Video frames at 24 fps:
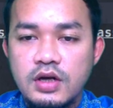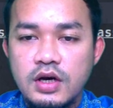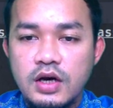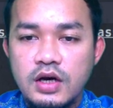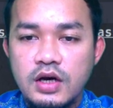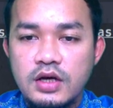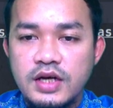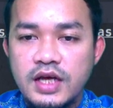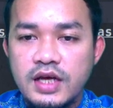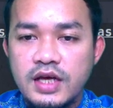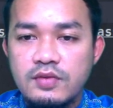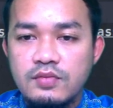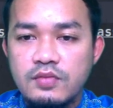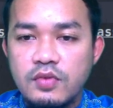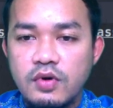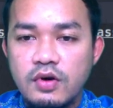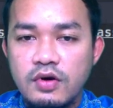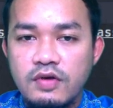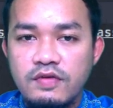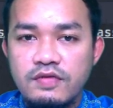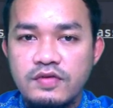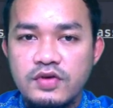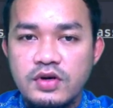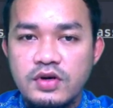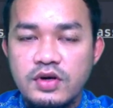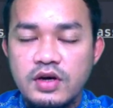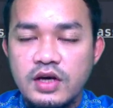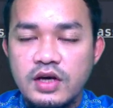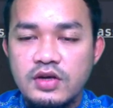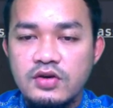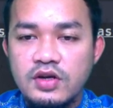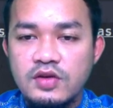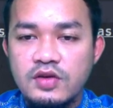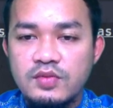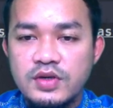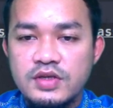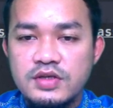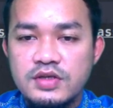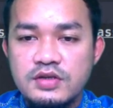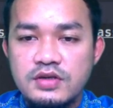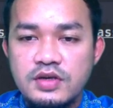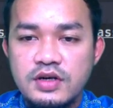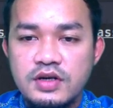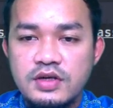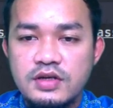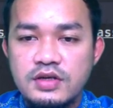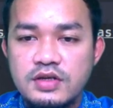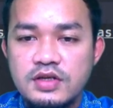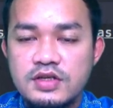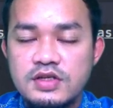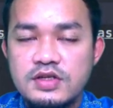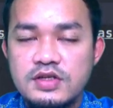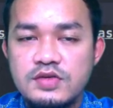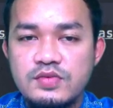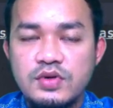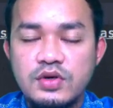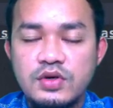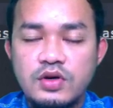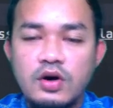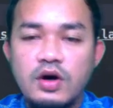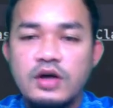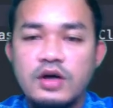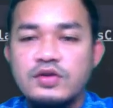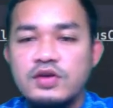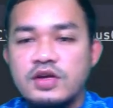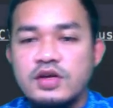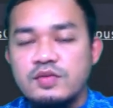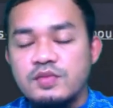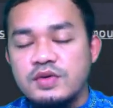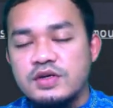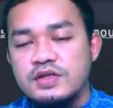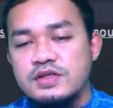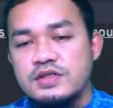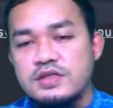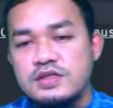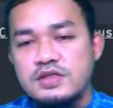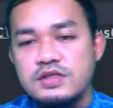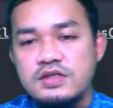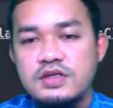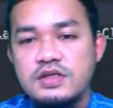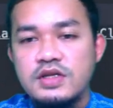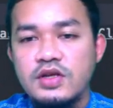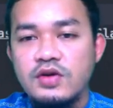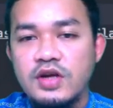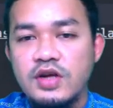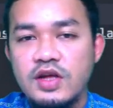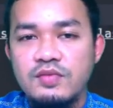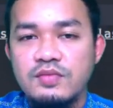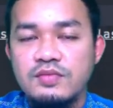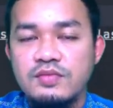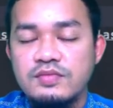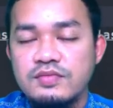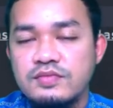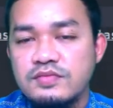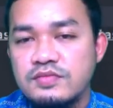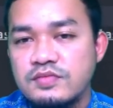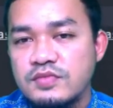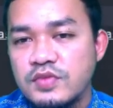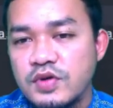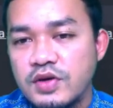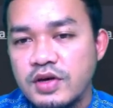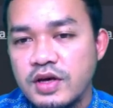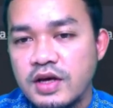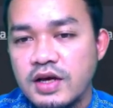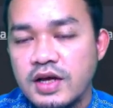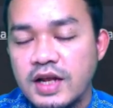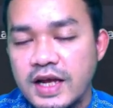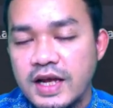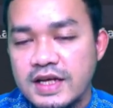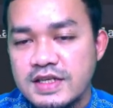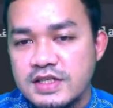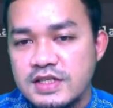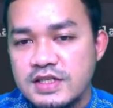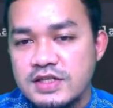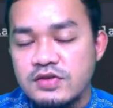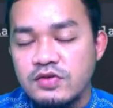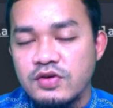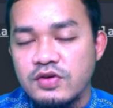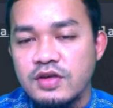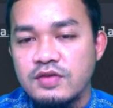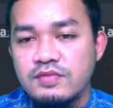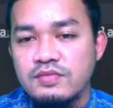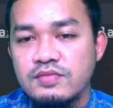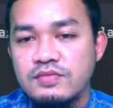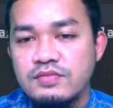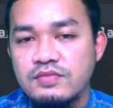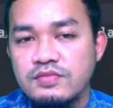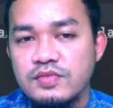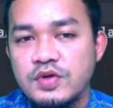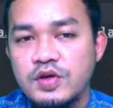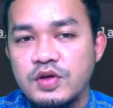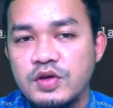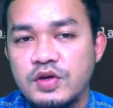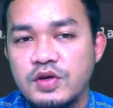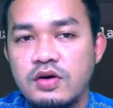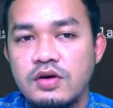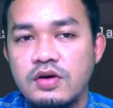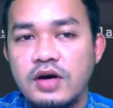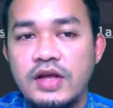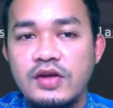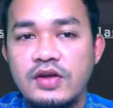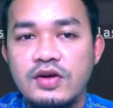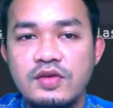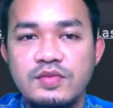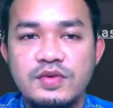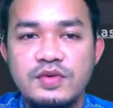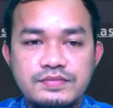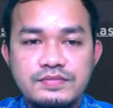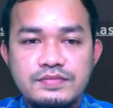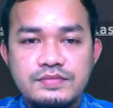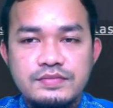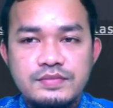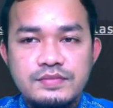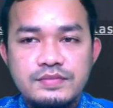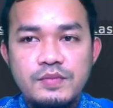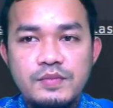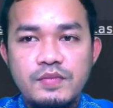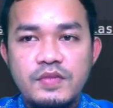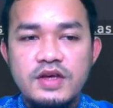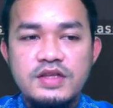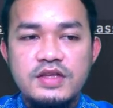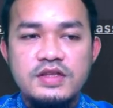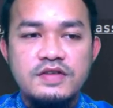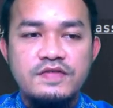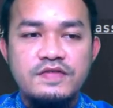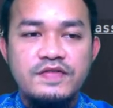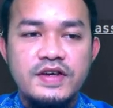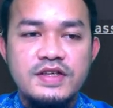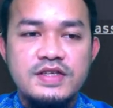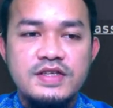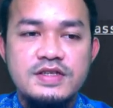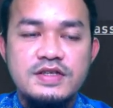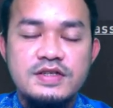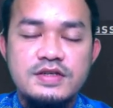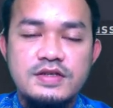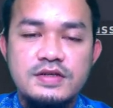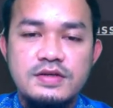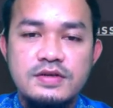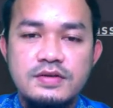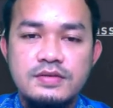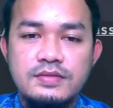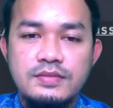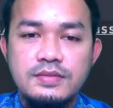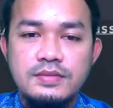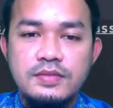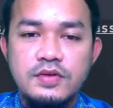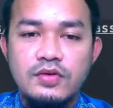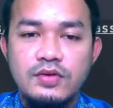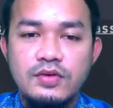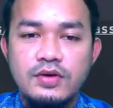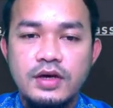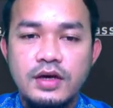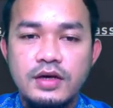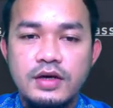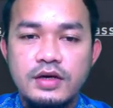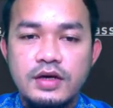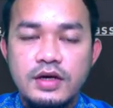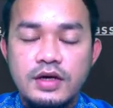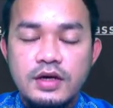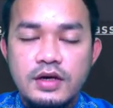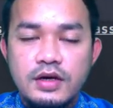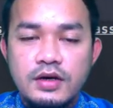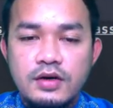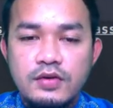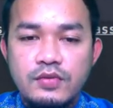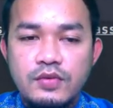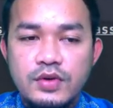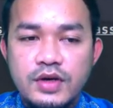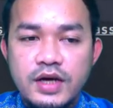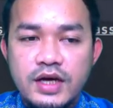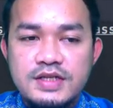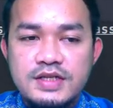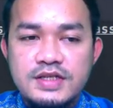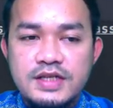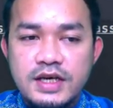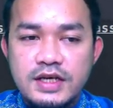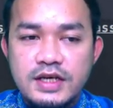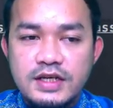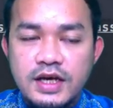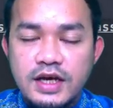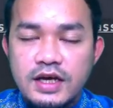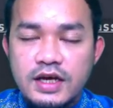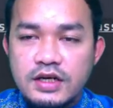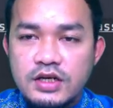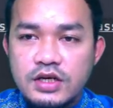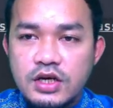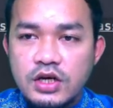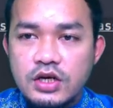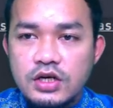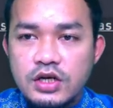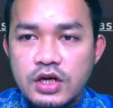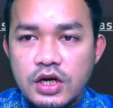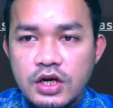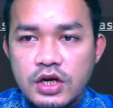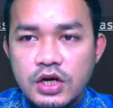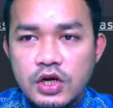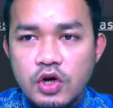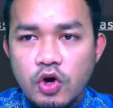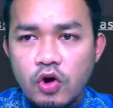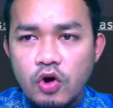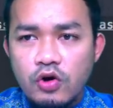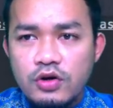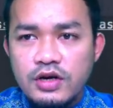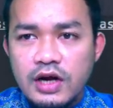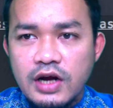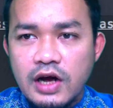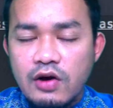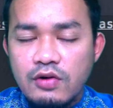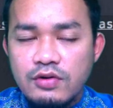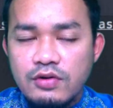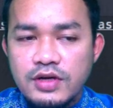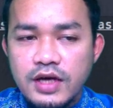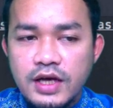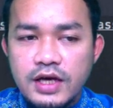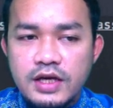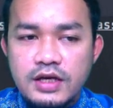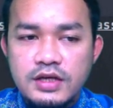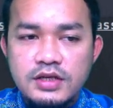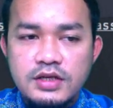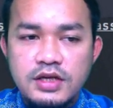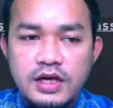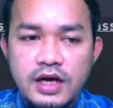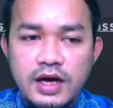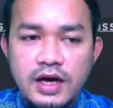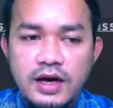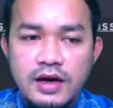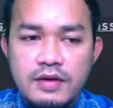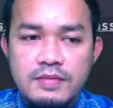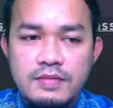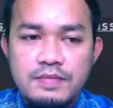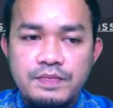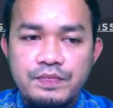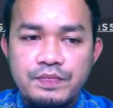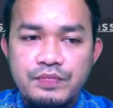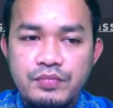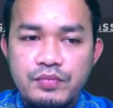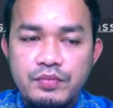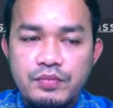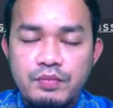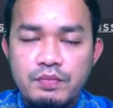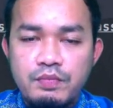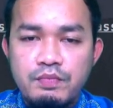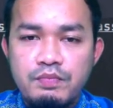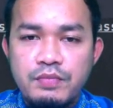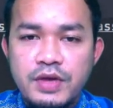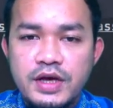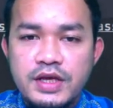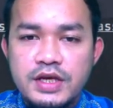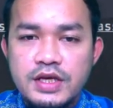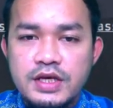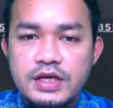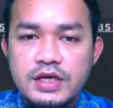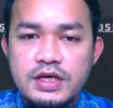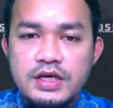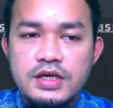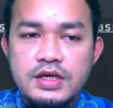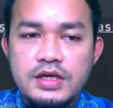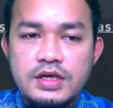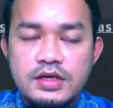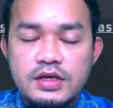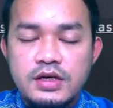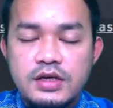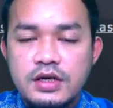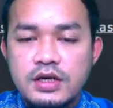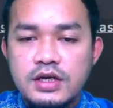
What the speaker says: name of the anonymous, right? This is we call anonymous, no name. Okay, class is no name, we call anonymous. Interface. Okay, we can say that the code nowadays, there are many